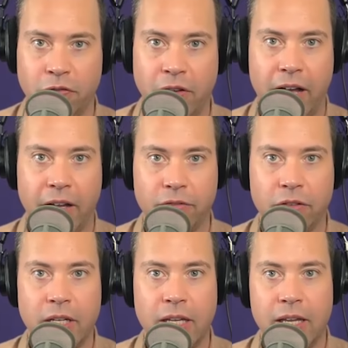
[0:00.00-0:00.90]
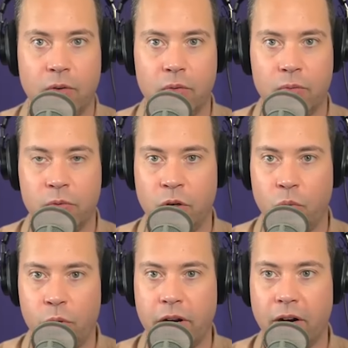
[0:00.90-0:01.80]
five. You know,
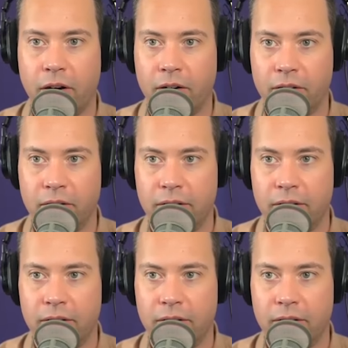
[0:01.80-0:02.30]
we are...